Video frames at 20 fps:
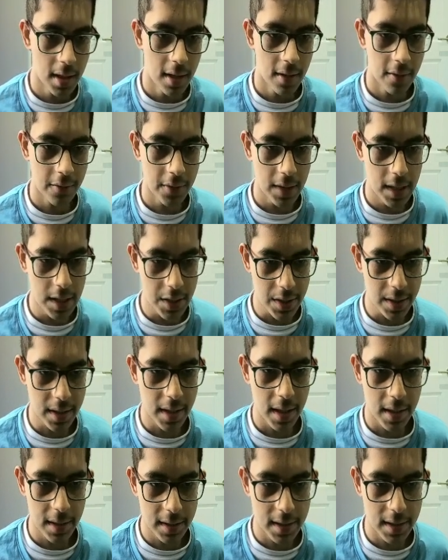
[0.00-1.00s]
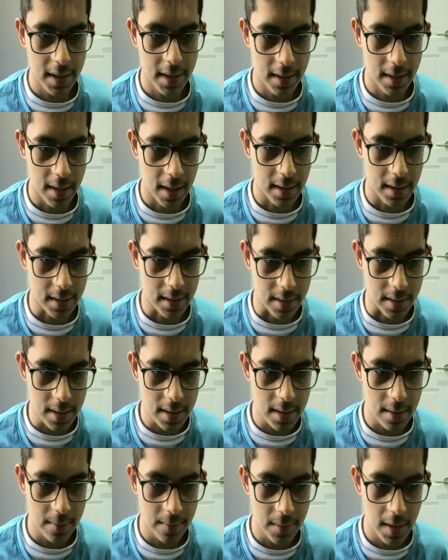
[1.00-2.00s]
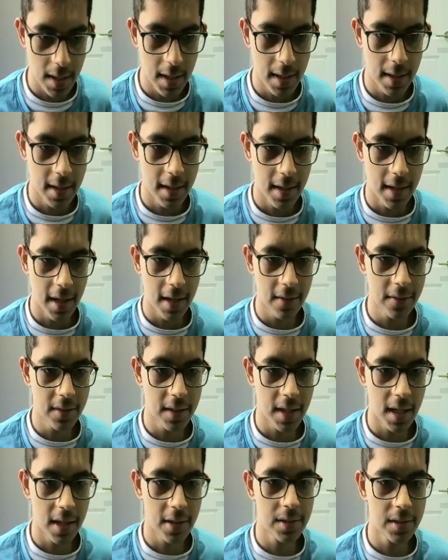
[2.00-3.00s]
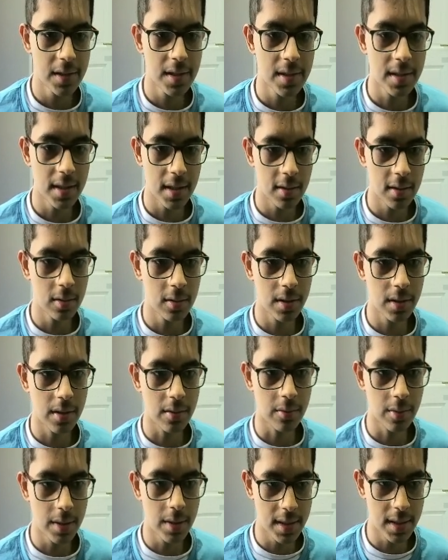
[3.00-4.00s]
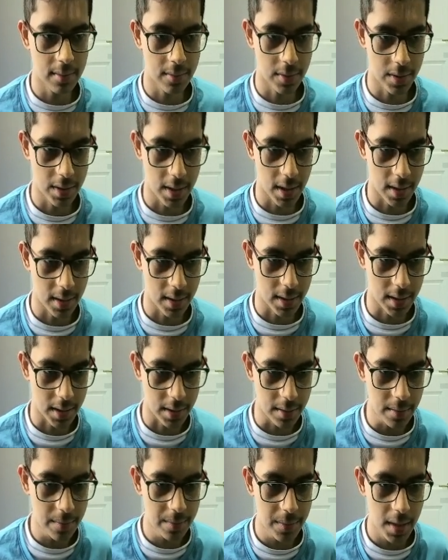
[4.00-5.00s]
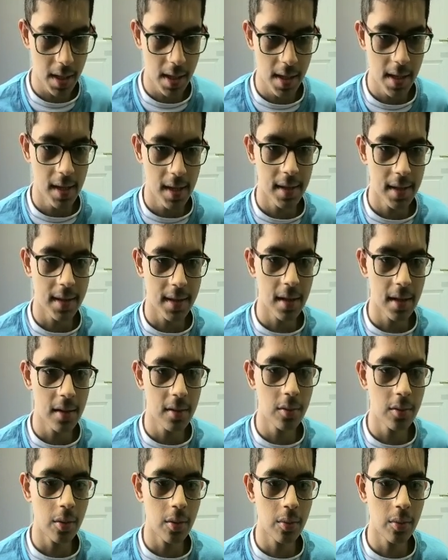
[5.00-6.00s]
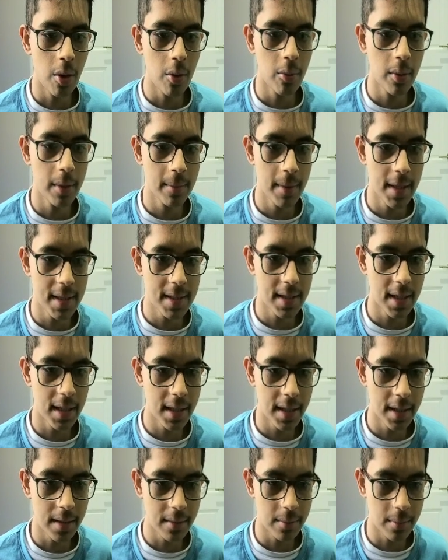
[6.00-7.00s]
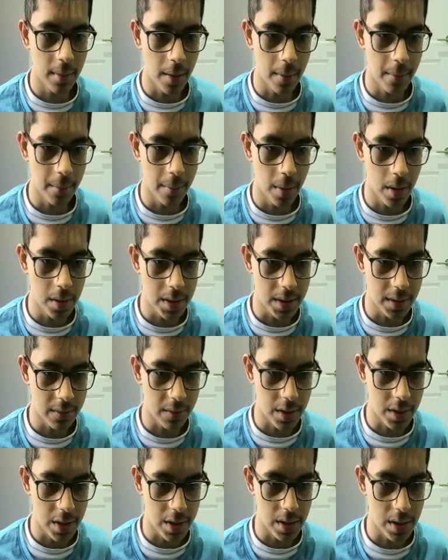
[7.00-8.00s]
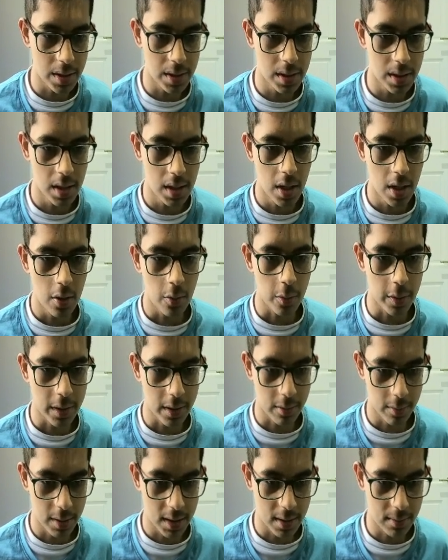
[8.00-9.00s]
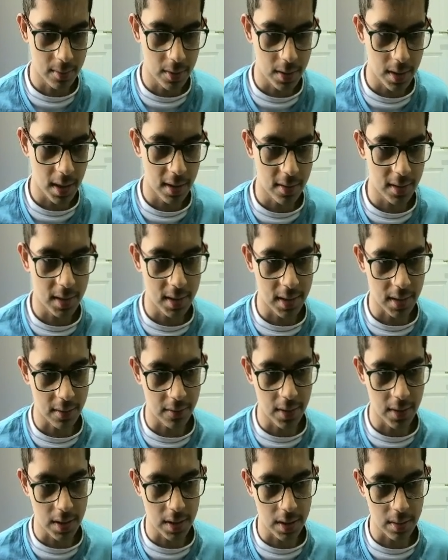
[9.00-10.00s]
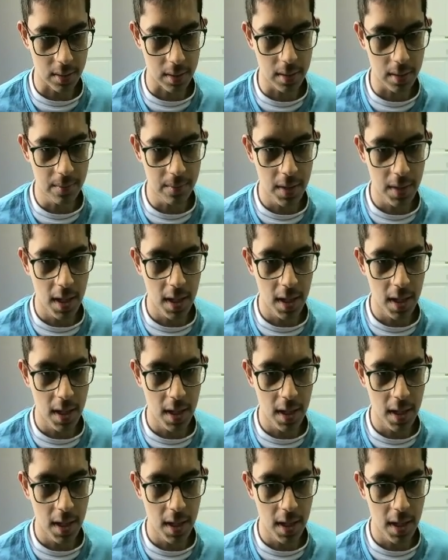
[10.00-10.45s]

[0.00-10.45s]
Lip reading: For each of the characters in the letters, if the character is equal to the recentmost character, then we basically pass the function with the recentmost character as the first one,